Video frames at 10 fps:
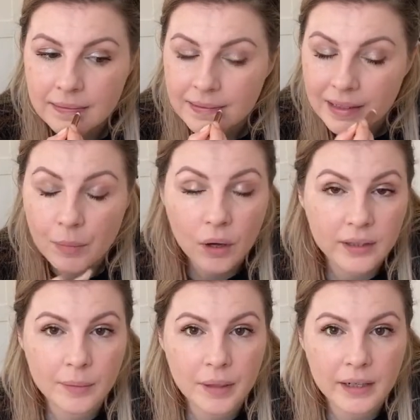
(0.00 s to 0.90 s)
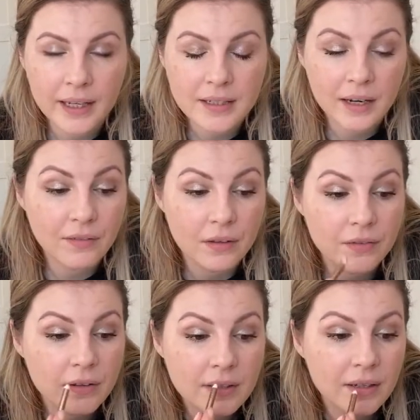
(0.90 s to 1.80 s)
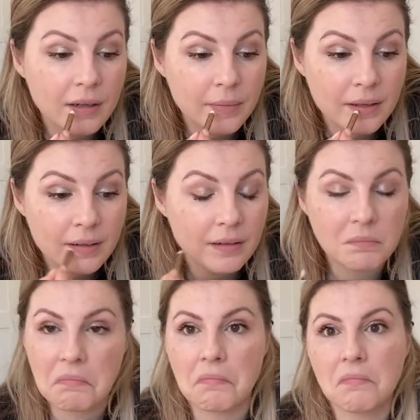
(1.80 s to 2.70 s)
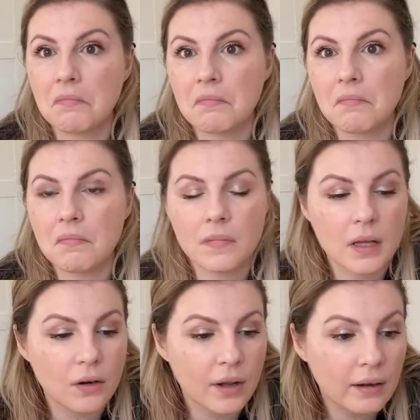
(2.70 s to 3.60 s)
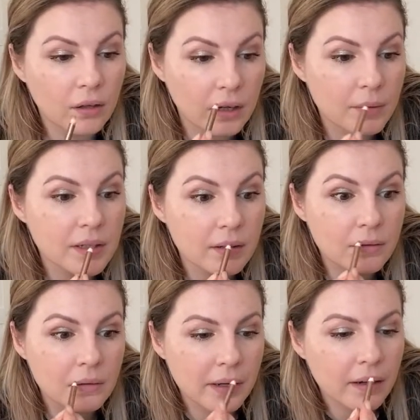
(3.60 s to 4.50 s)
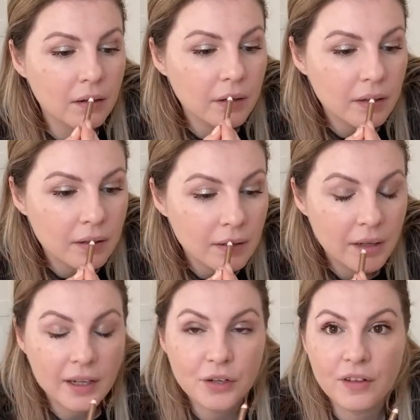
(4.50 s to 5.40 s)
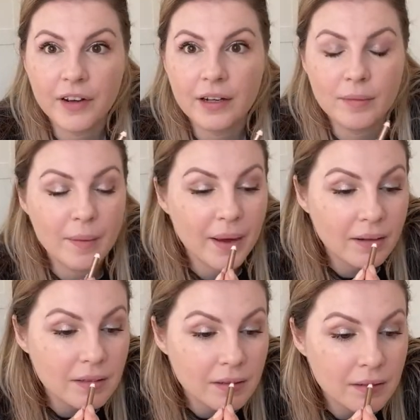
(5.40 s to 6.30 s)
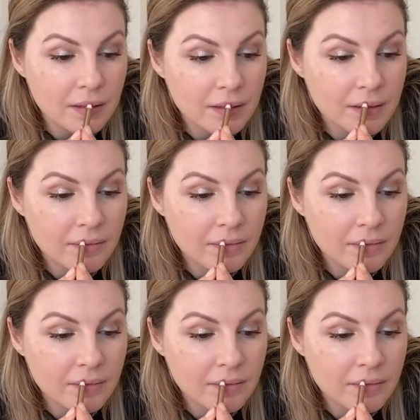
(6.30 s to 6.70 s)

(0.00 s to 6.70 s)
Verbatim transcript: I put on lip liner yesterday for the first time in I don't know how long, and I was like, oh, I can't, uh, I don't know if I can remember how to do this.